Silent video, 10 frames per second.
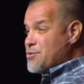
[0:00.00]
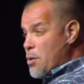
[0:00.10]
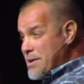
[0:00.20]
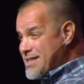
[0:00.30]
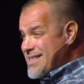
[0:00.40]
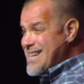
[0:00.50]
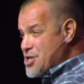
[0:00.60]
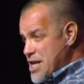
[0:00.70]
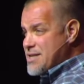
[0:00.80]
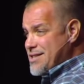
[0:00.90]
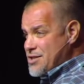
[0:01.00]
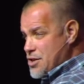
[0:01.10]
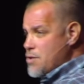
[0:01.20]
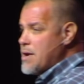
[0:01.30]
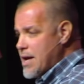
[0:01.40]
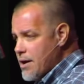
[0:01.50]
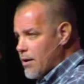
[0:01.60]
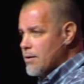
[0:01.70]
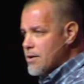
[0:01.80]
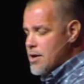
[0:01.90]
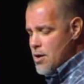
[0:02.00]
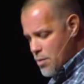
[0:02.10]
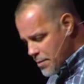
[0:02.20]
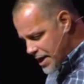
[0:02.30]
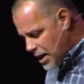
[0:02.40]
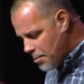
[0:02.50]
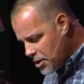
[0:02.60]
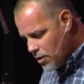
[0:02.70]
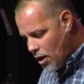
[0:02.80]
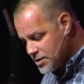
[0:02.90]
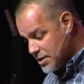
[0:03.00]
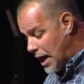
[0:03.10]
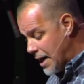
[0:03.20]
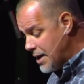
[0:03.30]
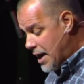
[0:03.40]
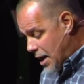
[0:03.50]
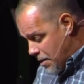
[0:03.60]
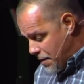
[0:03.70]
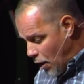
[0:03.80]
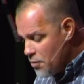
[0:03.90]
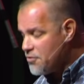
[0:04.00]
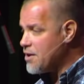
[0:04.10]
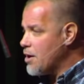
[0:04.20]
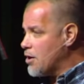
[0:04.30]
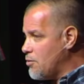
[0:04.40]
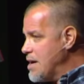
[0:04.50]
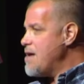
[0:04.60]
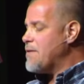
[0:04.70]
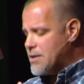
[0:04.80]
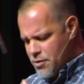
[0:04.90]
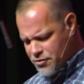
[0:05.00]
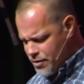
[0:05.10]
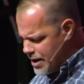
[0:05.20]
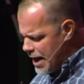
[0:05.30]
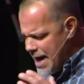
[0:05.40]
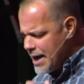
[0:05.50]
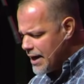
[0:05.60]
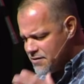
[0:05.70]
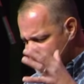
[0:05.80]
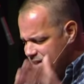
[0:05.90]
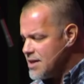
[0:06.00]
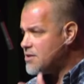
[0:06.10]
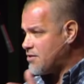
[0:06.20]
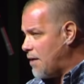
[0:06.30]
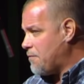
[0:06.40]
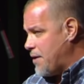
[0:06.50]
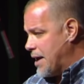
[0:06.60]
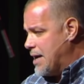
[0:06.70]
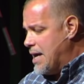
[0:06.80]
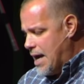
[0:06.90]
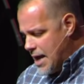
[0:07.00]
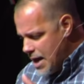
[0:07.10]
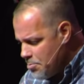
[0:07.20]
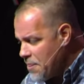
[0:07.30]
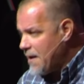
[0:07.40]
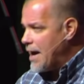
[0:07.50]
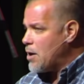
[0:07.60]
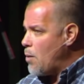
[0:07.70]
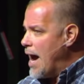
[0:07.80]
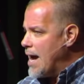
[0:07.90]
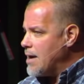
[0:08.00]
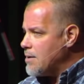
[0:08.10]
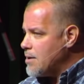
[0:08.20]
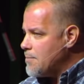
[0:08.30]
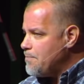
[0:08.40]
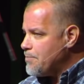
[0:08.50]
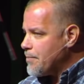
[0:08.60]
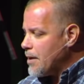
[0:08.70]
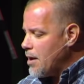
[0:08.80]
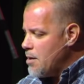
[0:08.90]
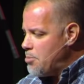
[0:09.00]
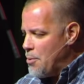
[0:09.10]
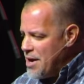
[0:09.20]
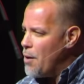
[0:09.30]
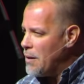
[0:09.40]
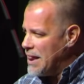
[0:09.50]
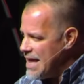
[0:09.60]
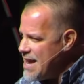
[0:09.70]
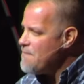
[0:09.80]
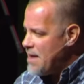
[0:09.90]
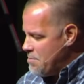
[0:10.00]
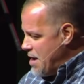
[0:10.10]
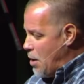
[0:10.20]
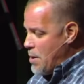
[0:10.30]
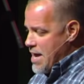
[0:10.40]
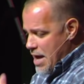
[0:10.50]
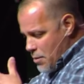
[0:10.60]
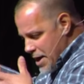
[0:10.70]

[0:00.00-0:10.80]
what we see Jesus do here, when we come alongside those that are grieving, those that are in any kind of sin and suffering, in an empathetic way, but we don't leave them there. We, we